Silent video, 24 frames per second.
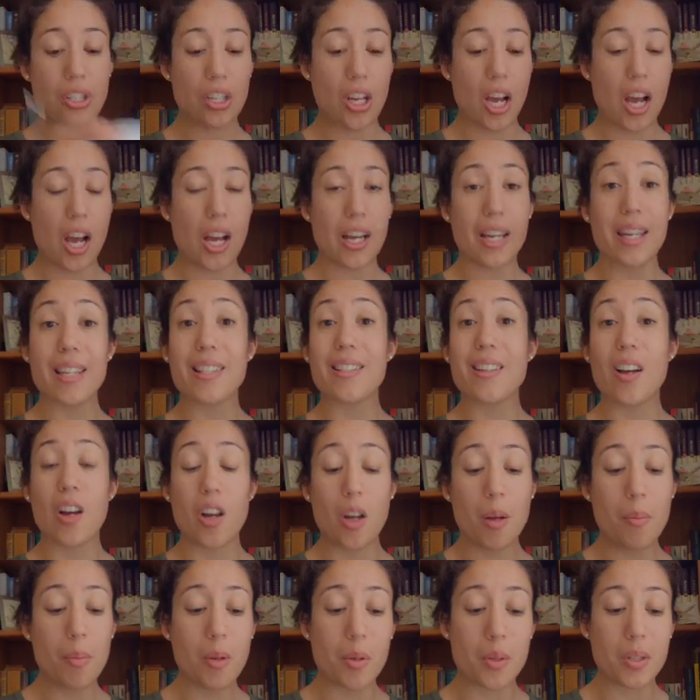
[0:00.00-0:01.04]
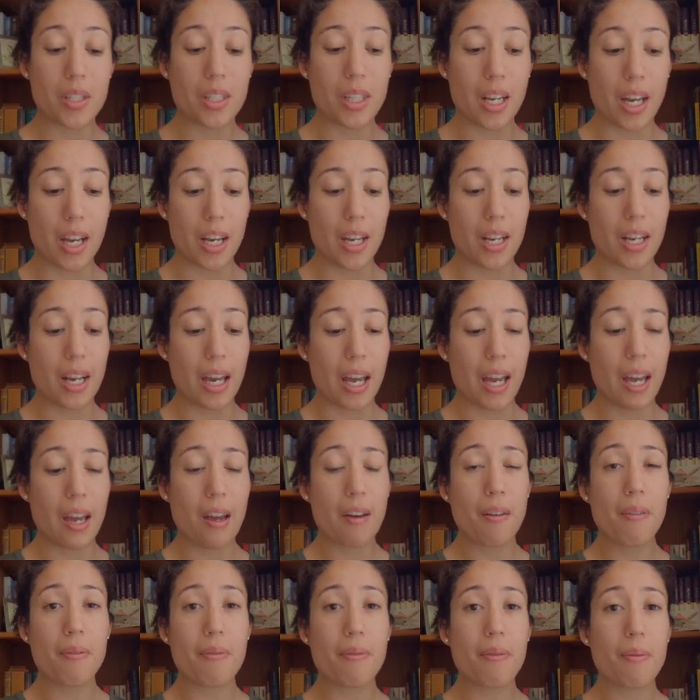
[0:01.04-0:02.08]
sock is almost done. I
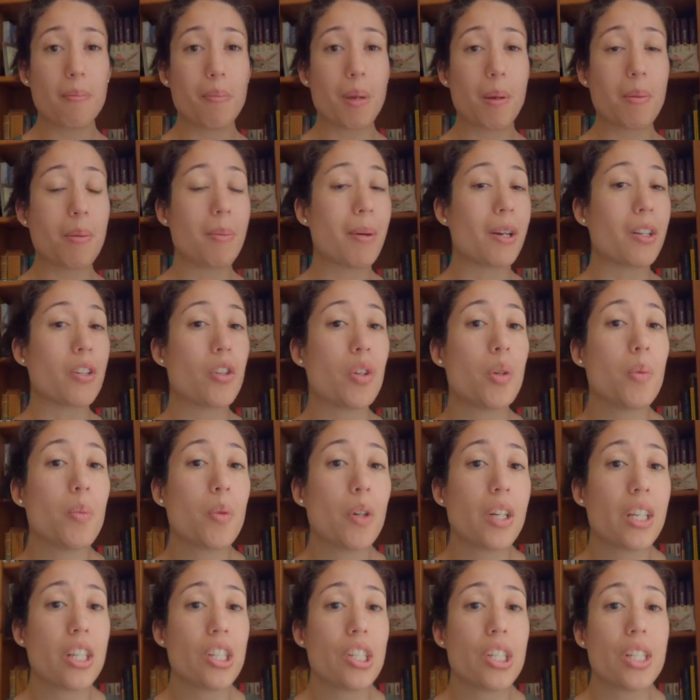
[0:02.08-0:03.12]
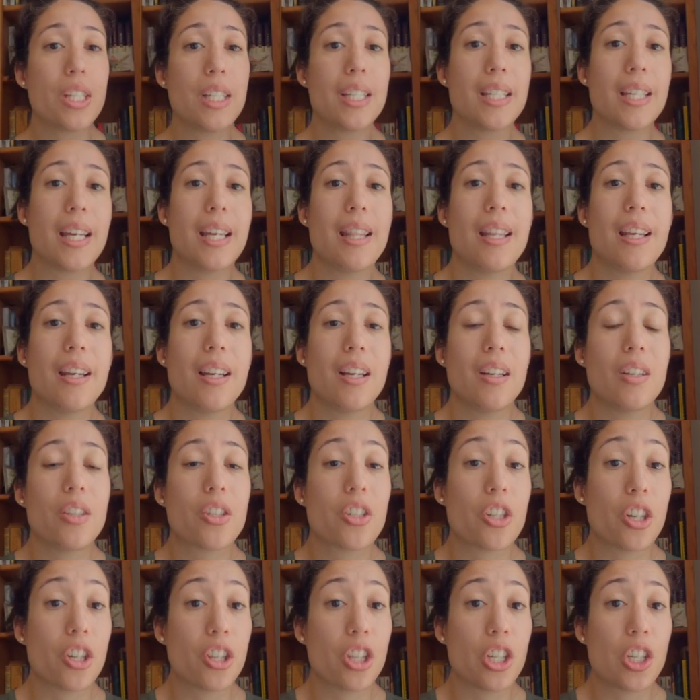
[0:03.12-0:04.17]
have maybe about 2 more inches and then I'll
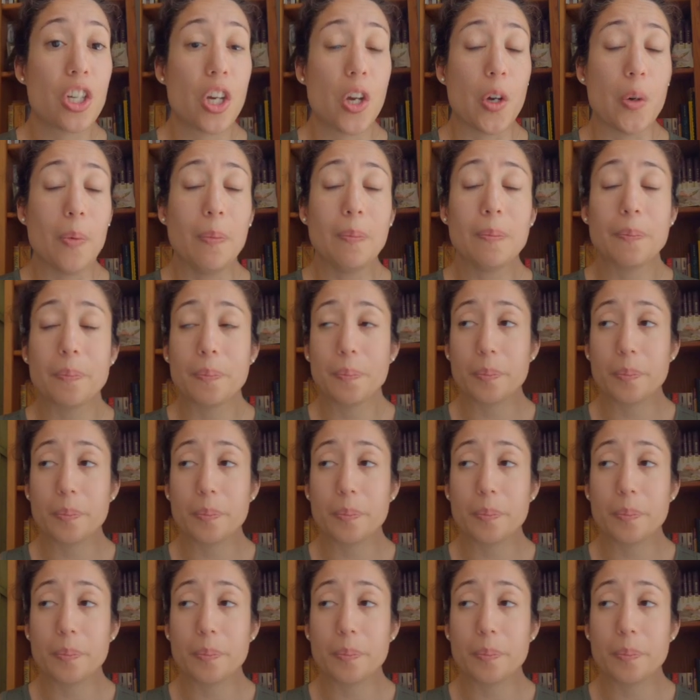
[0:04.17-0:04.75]
start the toe.